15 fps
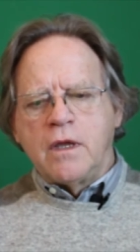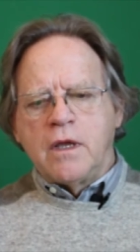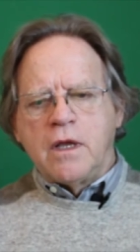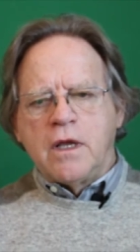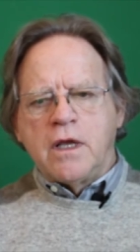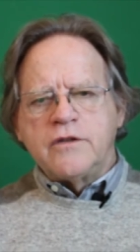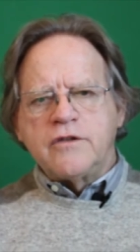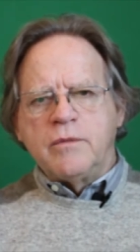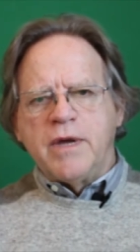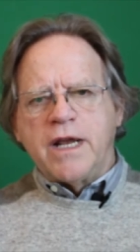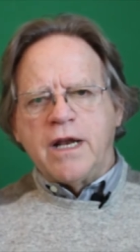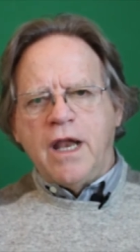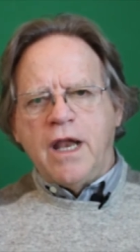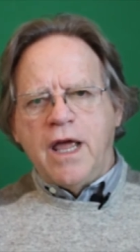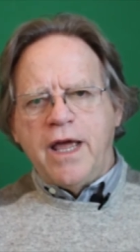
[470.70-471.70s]
And so my
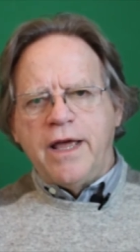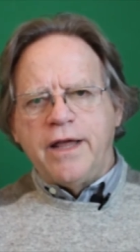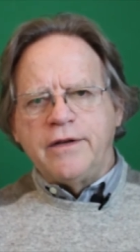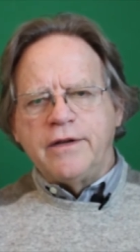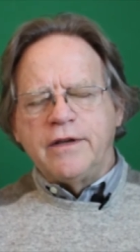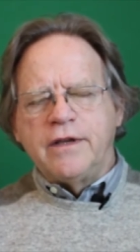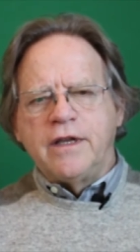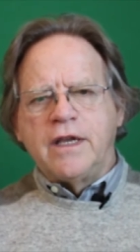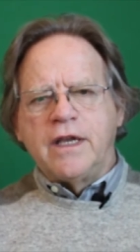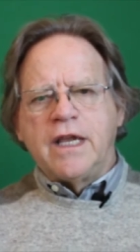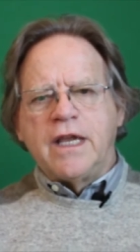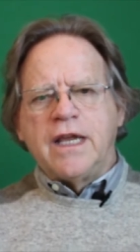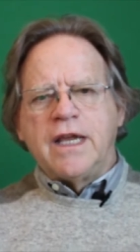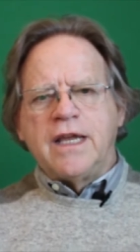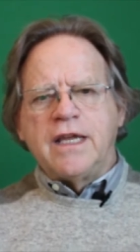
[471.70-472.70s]
client
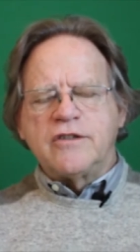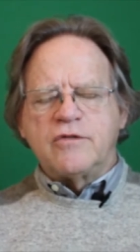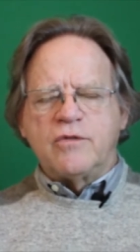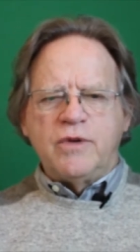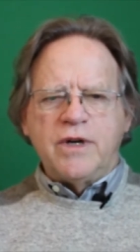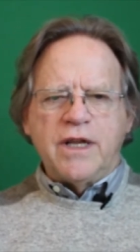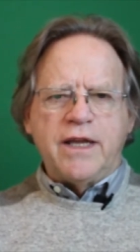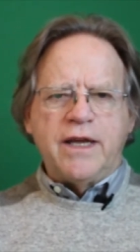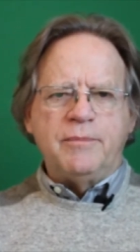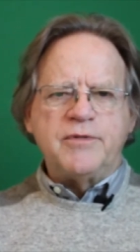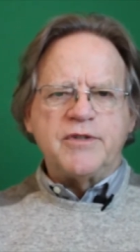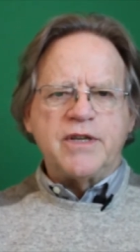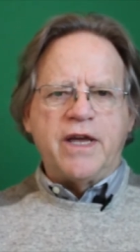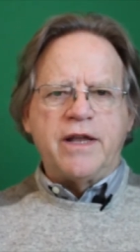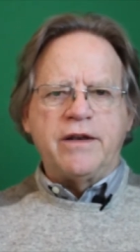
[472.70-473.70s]
gets really
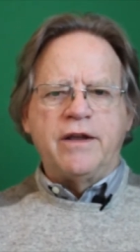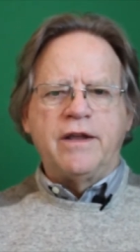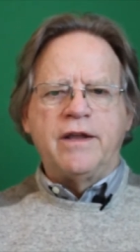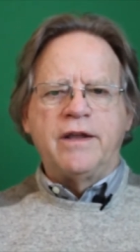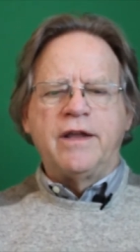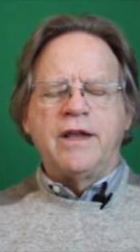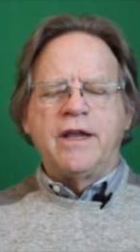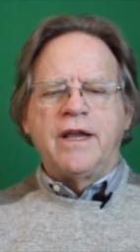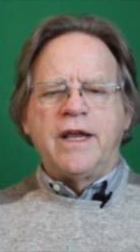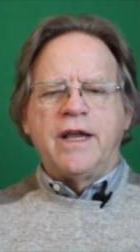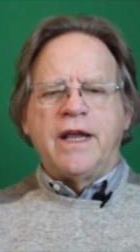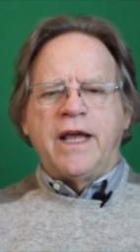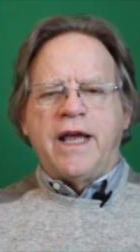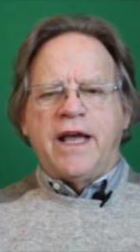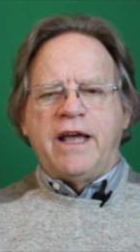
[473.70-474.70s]
upset
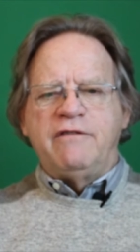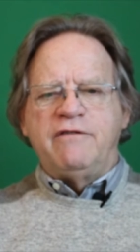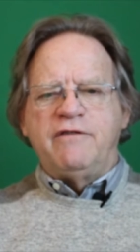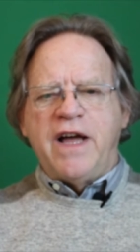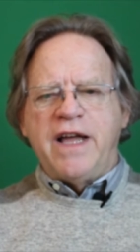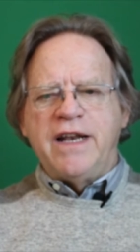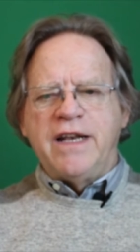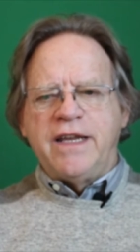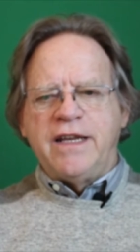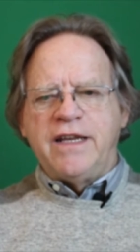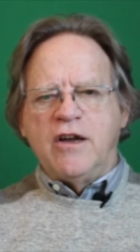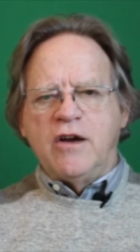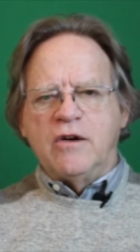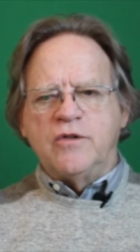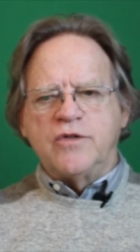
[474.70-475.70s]
and finally
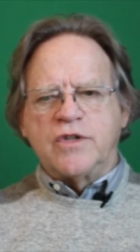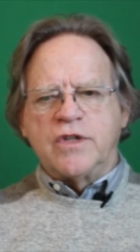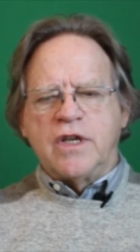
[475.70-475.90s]
goes,